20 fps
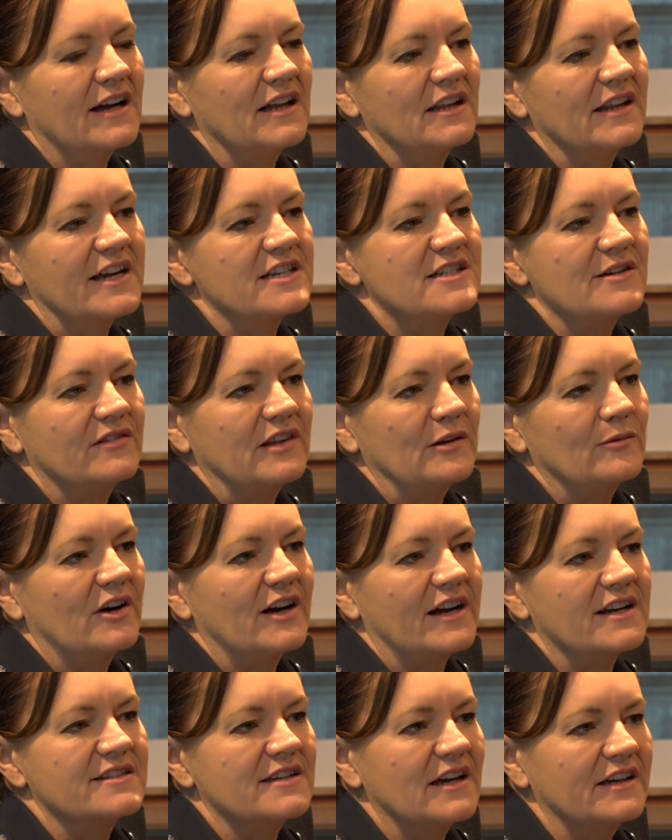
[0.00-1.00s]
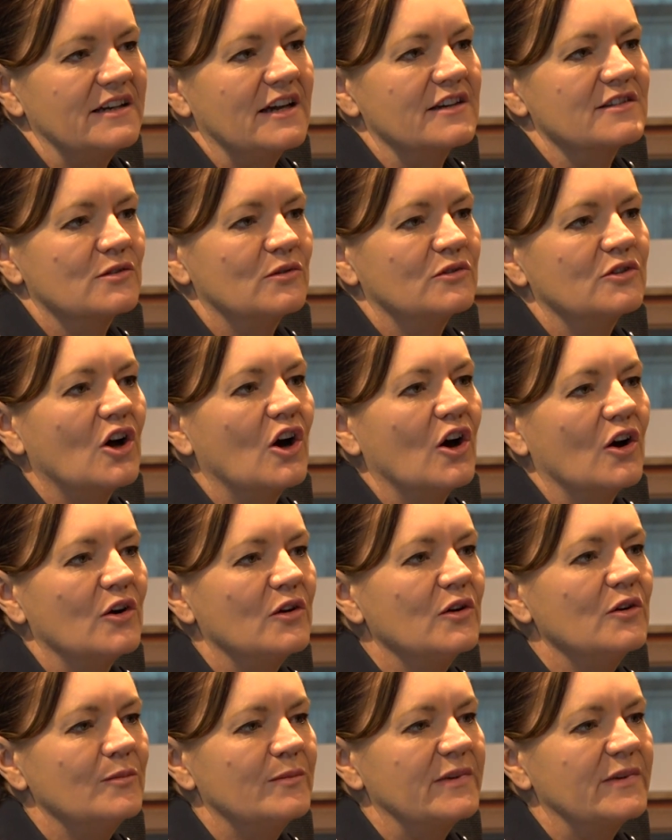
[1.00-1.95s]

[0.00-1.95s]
collective thing where I can say yes or no,